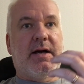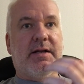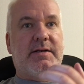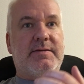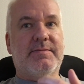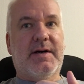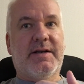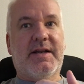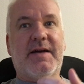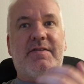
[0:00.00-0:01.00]

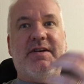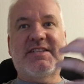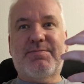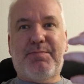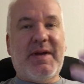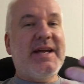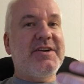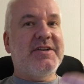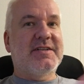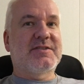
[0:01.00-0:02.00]
another
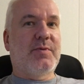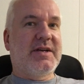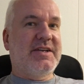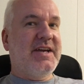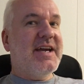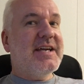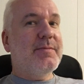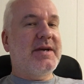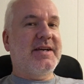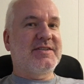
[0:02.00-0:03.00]
experience when
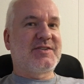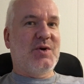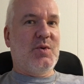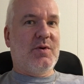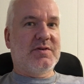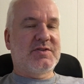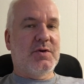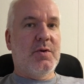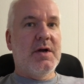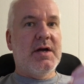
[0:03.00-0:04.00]
gaming and so on.
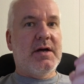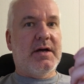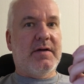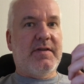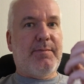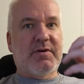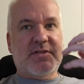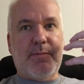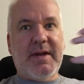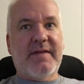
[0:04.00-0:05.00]
So the
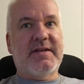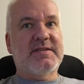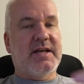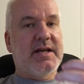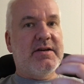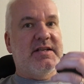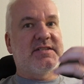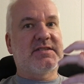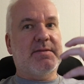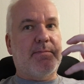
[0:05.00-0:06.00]
possibilities here
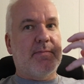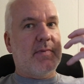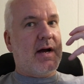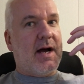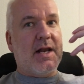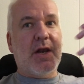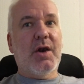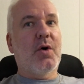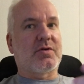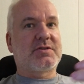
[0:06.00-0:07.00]
is a
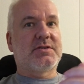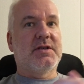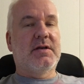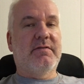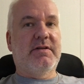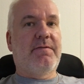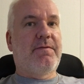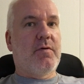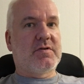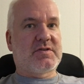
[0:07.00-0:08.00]
lot with the
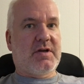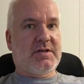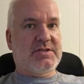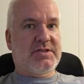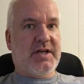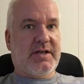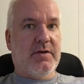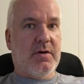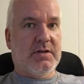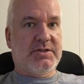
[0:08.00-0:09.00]
Force Touch
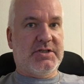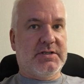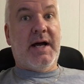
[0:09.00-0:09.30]
technology.